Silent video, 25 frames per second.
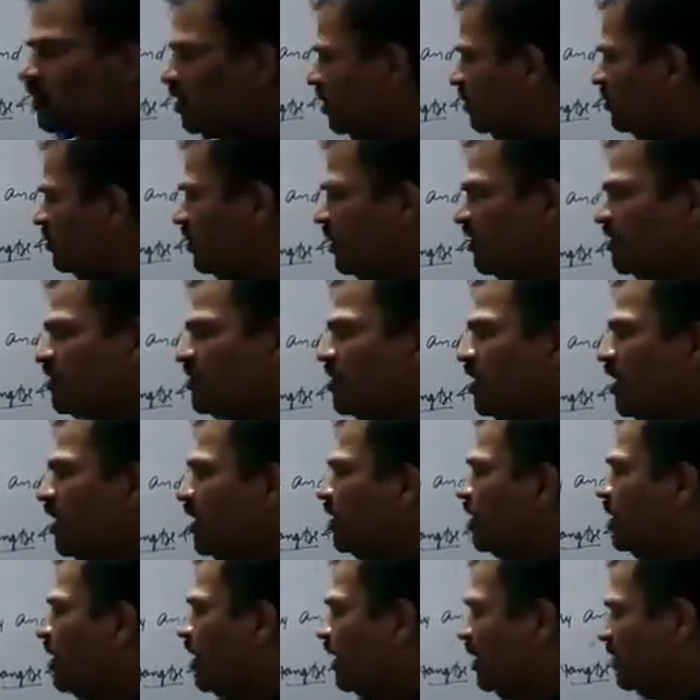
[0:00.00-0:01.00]
This
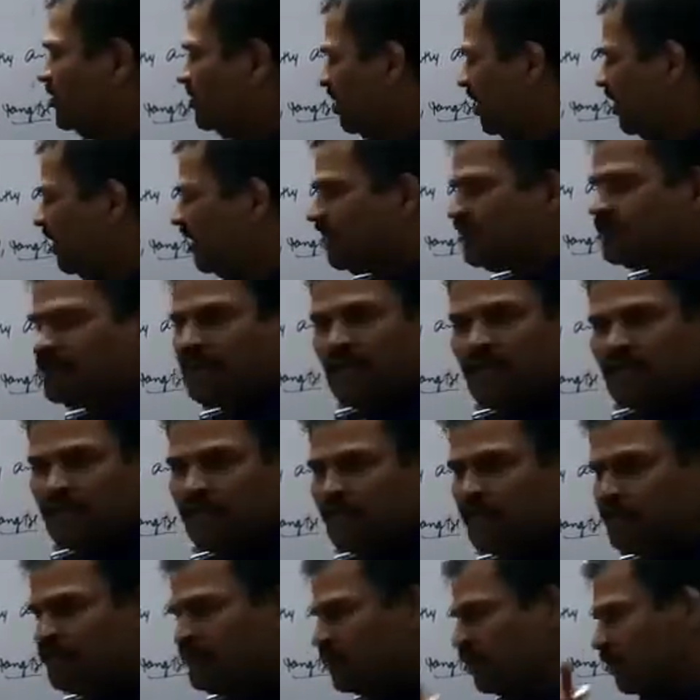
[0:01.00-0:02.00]
Chinese
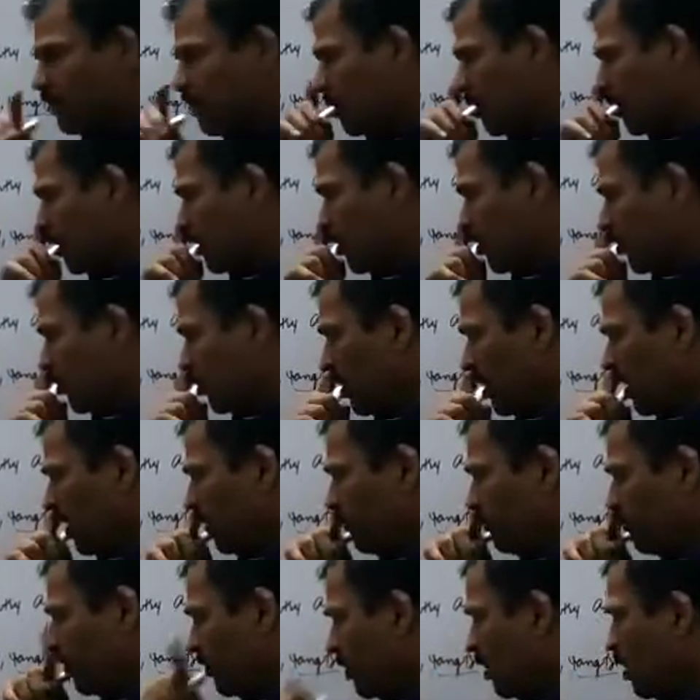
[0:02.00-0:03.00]
language. Okay.
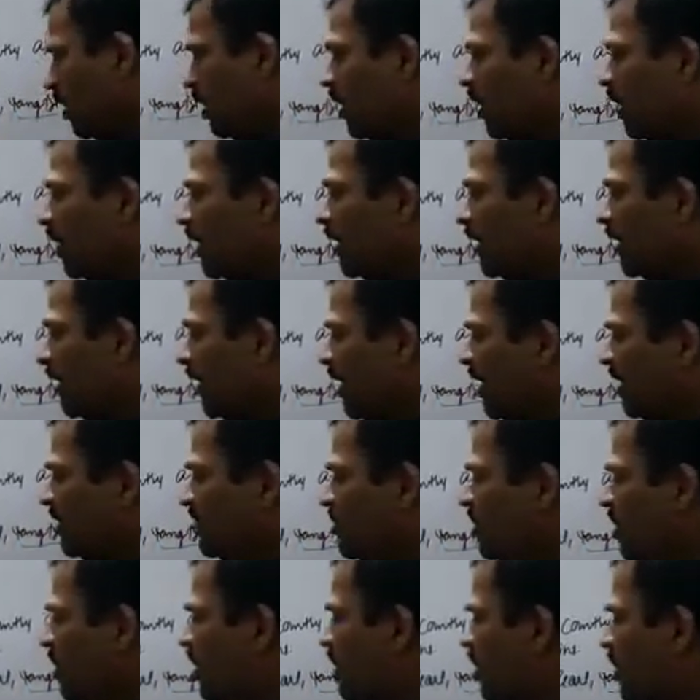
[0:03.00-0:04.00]
Next
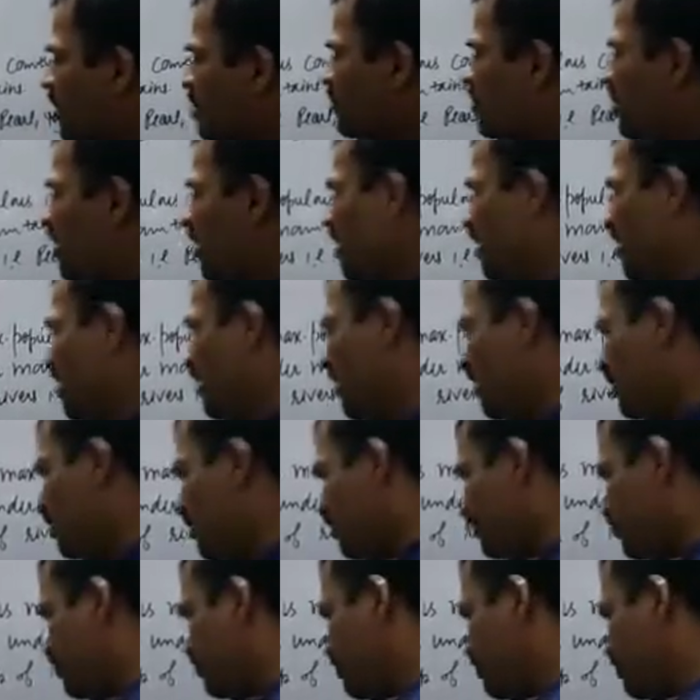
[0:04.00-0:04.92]
thing is there,